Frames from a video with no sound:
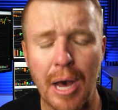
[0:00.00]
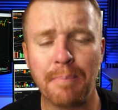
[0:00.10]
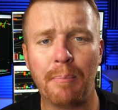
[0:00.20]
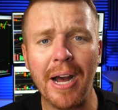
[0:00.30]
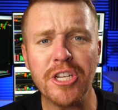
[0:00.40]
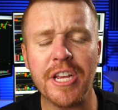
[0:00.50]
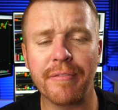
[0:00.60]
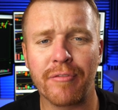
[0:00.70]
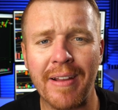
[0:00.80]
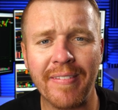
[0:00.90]
A
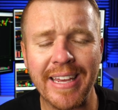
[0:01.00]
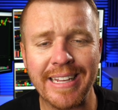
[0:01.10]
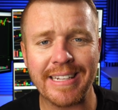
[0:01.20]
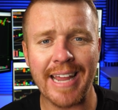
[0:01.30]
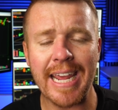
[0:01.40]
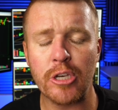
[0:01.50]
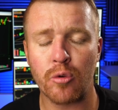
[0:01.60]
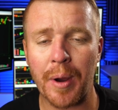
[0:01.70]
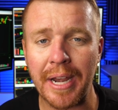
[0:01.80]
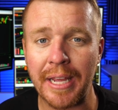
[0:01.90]
budget-friendly day
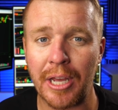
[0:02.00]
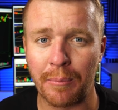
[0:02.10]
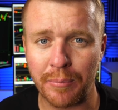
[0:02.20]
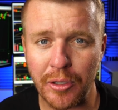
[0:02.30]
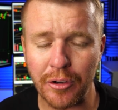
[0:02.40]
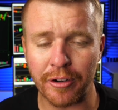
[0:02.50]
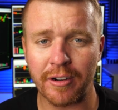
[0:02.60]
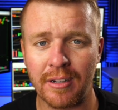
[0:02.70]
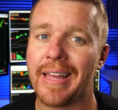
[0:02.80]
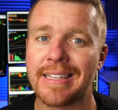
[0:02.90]
trading
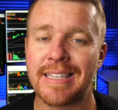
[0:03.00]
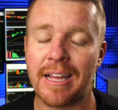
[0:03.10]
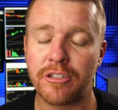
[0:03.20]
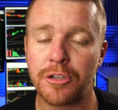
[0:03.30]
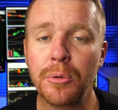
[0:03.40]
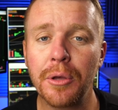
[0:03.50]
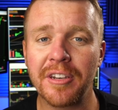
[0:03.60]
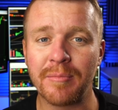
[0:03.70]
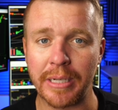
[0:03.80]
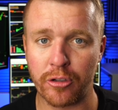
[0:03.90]
computer? That sounds too
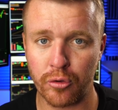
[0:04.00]
good to be